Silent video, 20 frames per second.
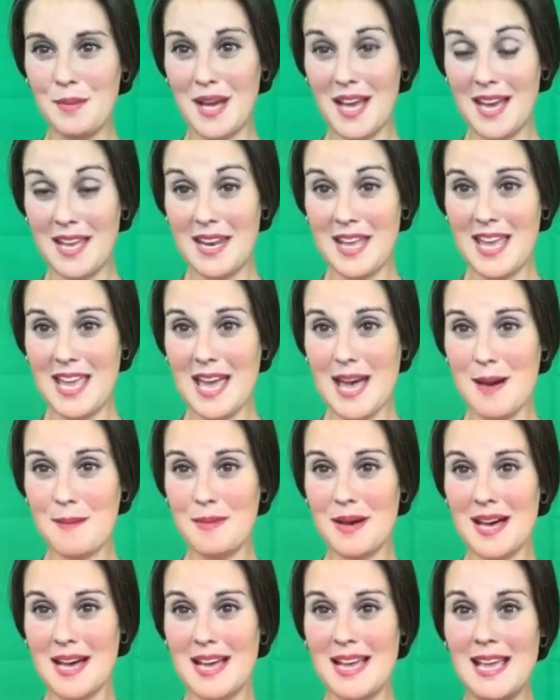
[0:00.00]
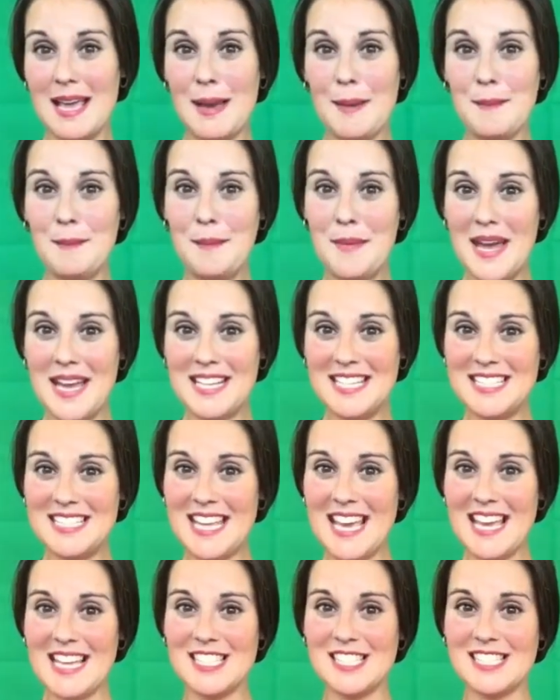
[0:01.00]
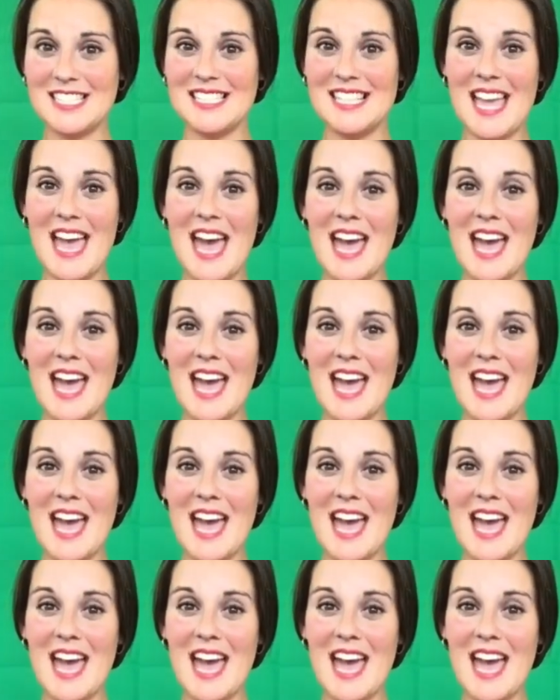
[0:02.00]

pranayama, meditation